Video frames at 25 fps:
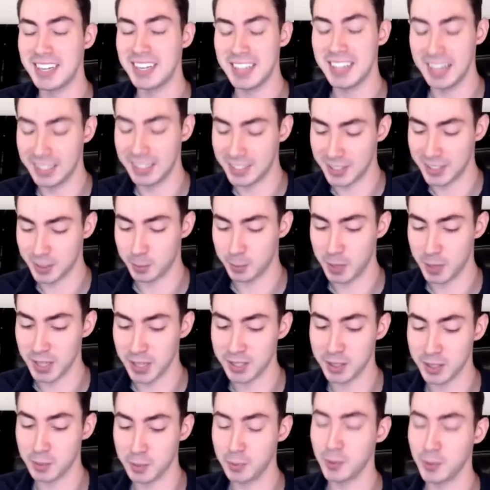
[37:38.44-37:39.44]
It's just
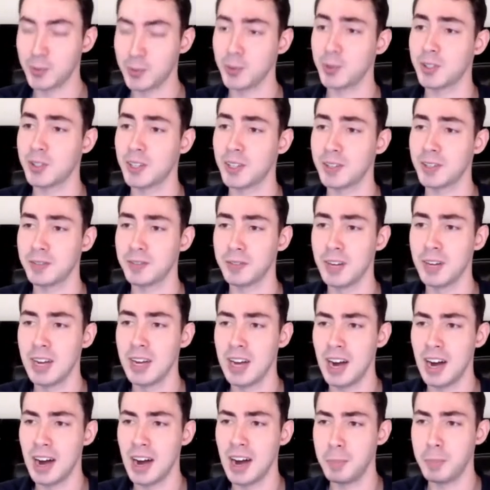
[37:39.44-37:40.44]
basic Bluetooth stuff,
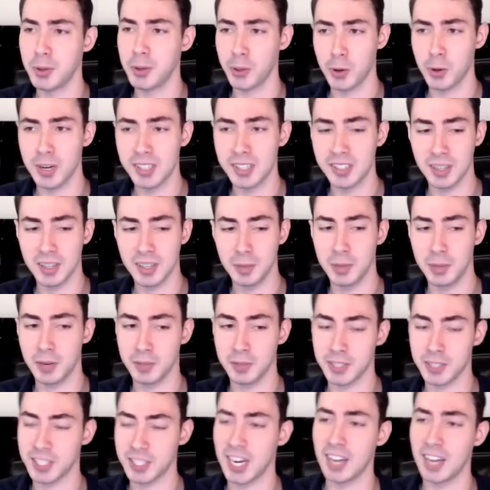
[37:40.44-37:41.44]
but there is a bit
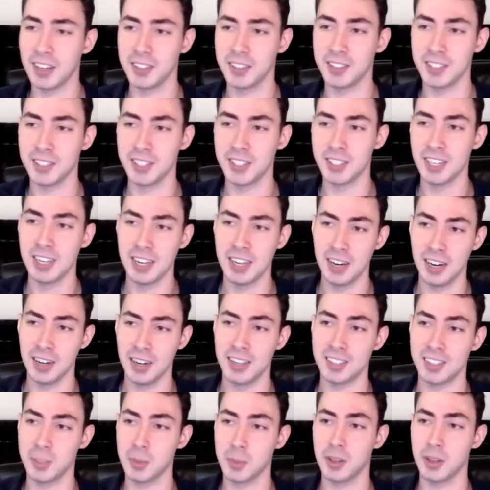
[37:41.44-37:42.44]
of a challenge
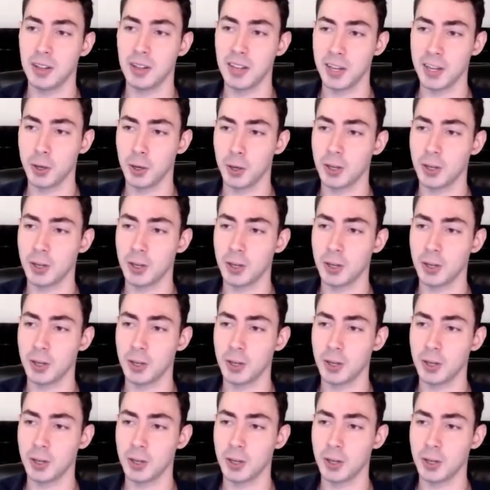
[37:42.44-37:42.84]
in some of the later